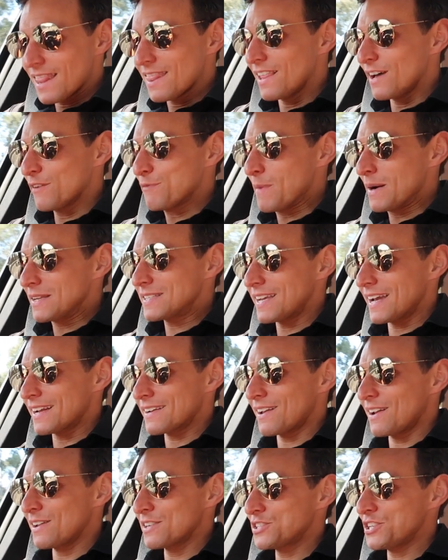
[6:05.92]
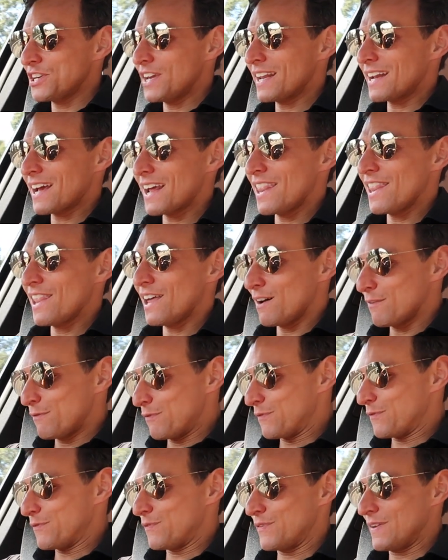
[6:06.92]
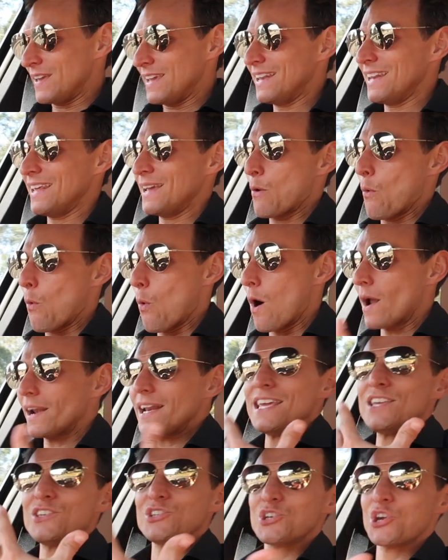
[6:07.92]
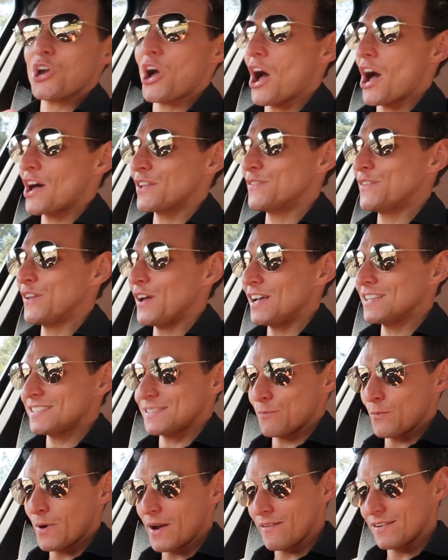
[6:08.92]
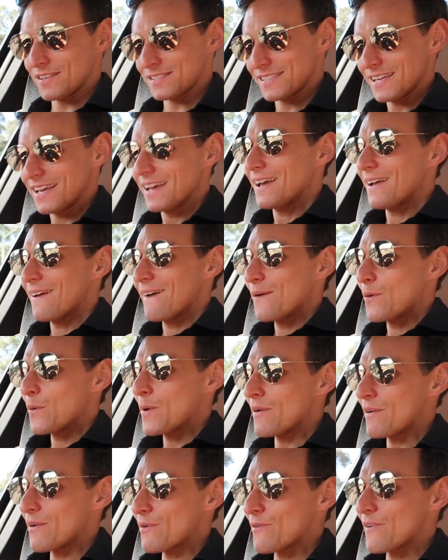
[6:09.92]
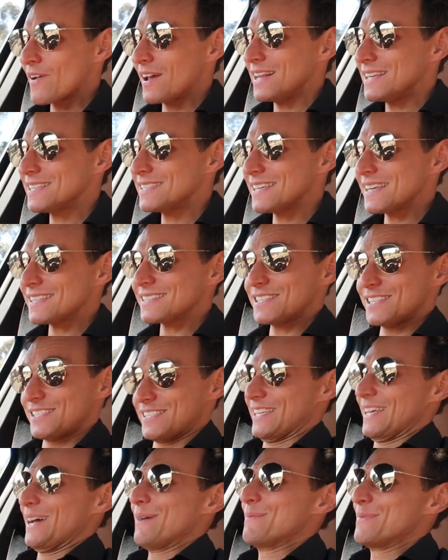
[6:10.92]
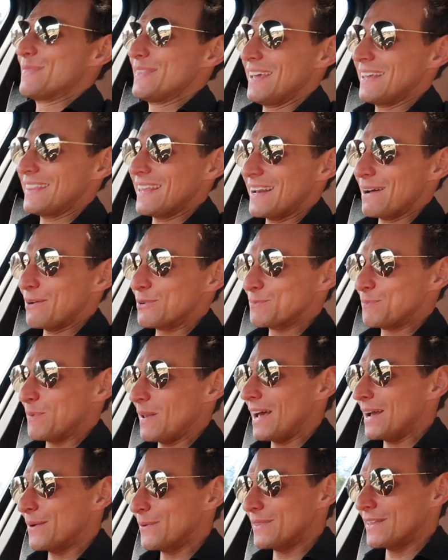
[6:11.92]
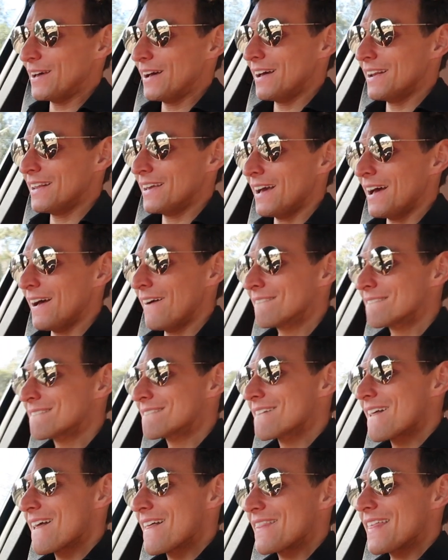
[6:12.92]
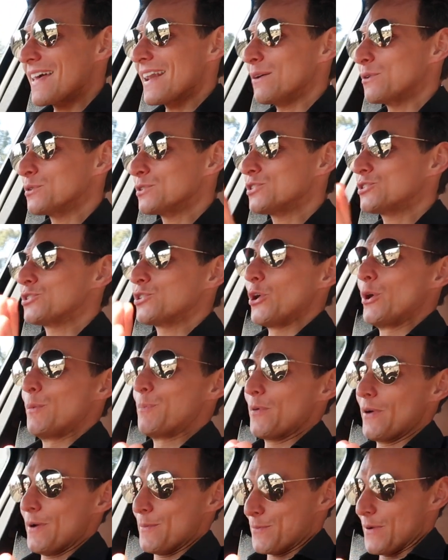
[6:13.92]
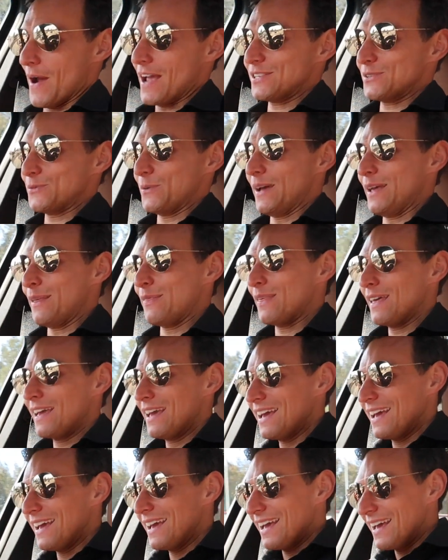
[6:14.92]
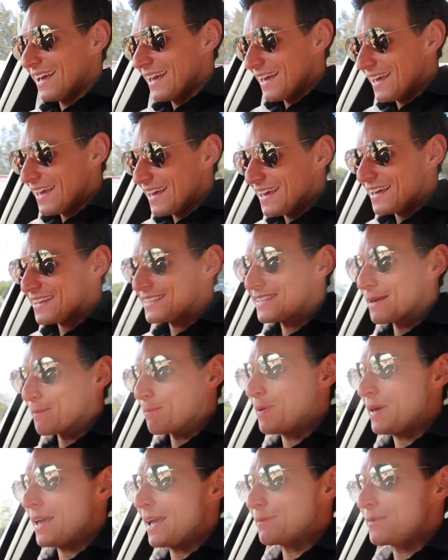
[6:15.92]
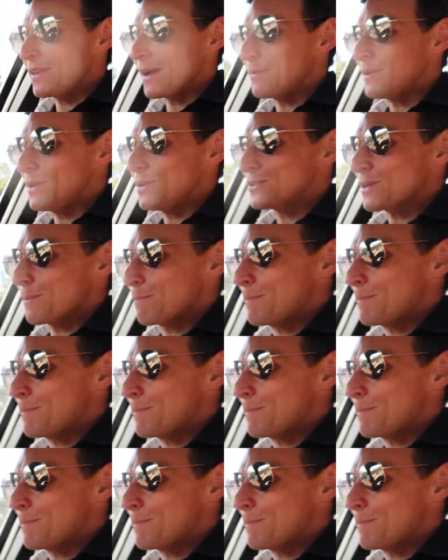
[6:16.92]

I love my technology and I love feeling what each car does and where it really sits. Something that I was playing with earlier that I was super impressed with is the BMW's